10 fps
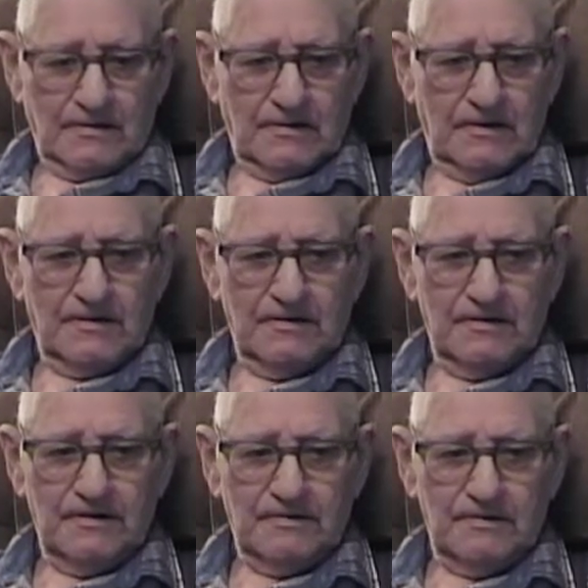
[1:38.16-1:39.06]
I didn't
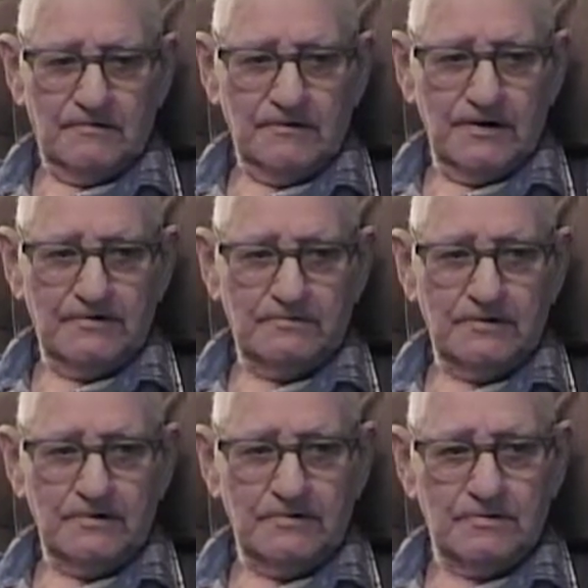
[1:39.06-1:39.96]
get no ranks
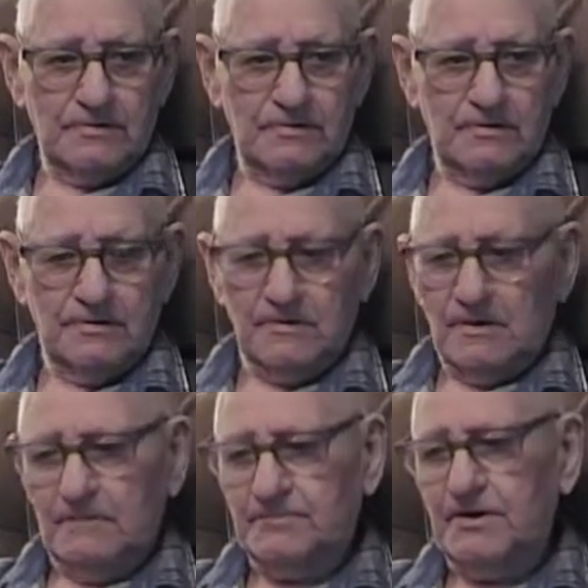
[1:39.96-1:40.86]
much.
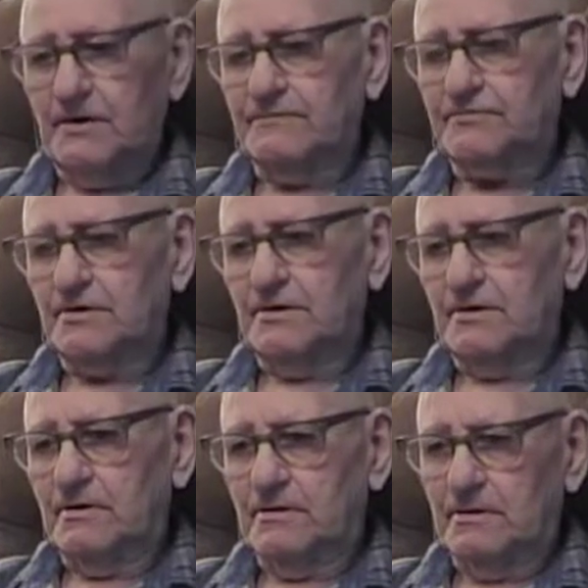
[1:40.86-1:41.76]

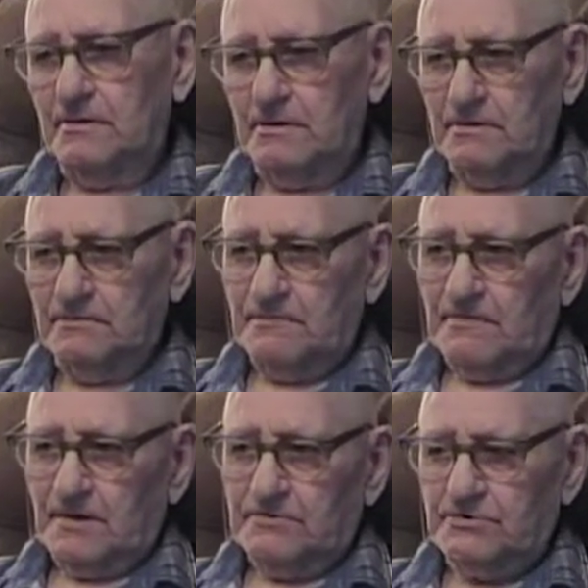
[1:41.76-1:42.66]
PFC.
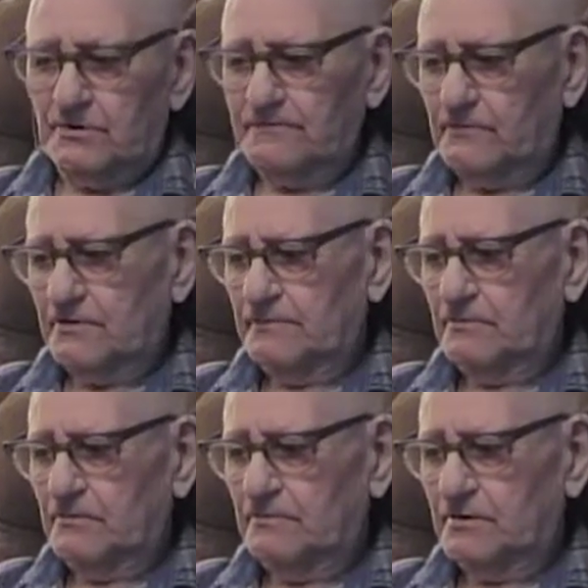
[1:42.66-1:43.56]
Served
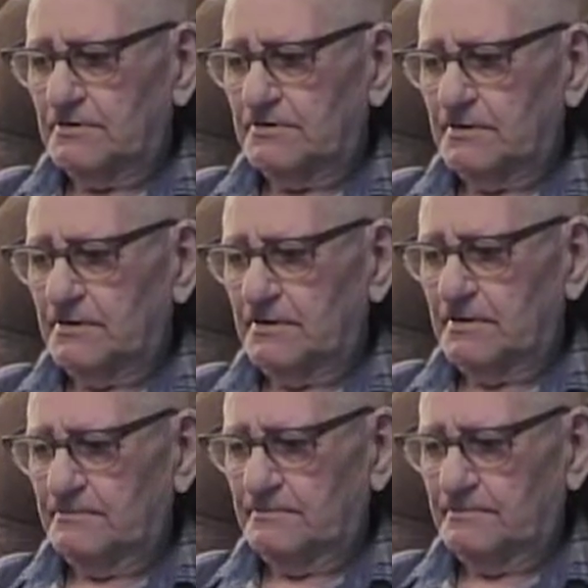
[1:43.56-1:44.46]
44 months in
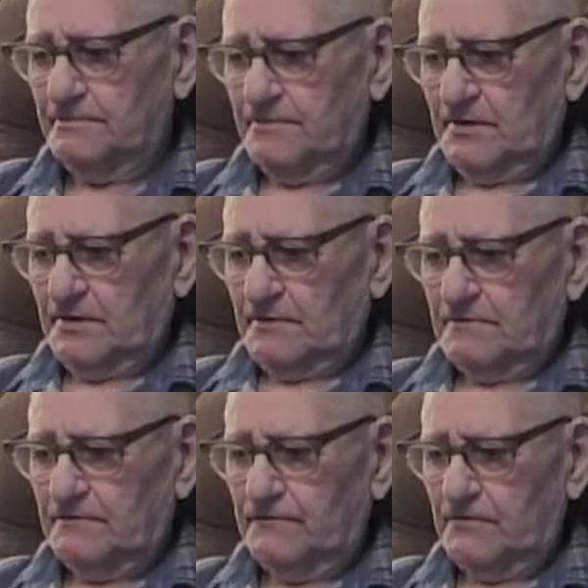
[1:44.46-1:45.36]
there,
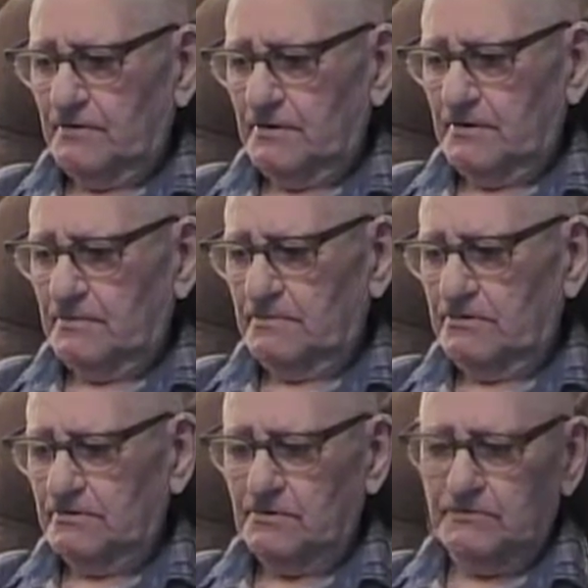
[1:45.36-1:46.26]
and 40 of them
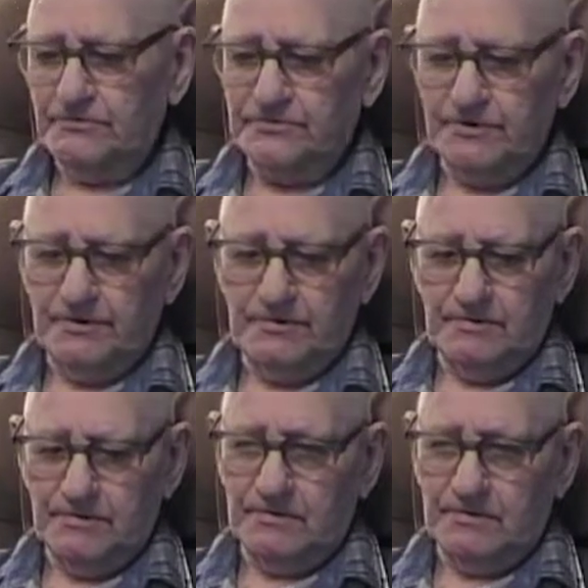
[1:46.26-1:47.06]
was overseas.